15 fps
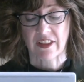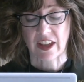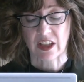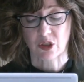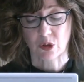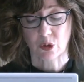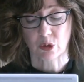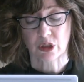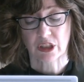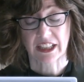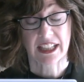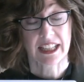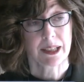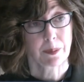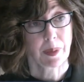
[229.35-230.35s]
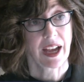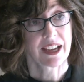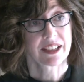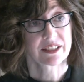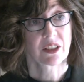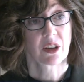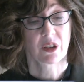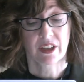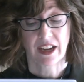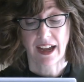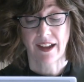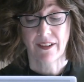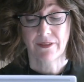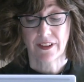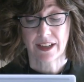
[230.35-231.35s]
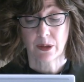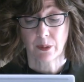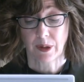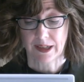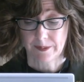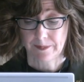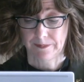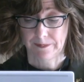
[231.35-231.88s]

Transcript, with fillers: that sought to keep us on our whenua.